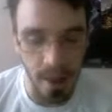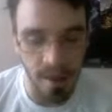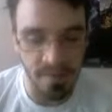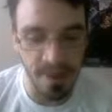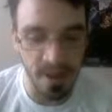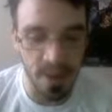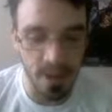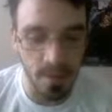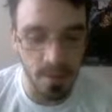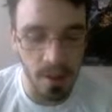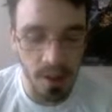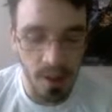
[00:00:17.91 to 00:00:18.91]

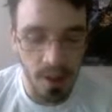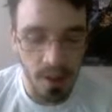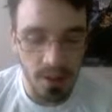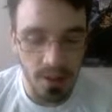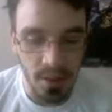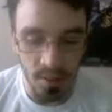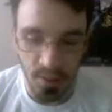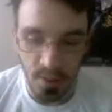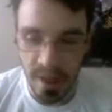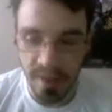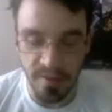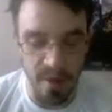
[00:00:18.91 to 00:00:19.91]
FNM,
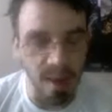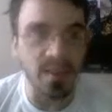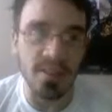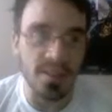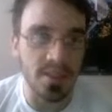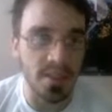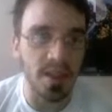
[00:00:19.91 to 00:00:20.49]
some events.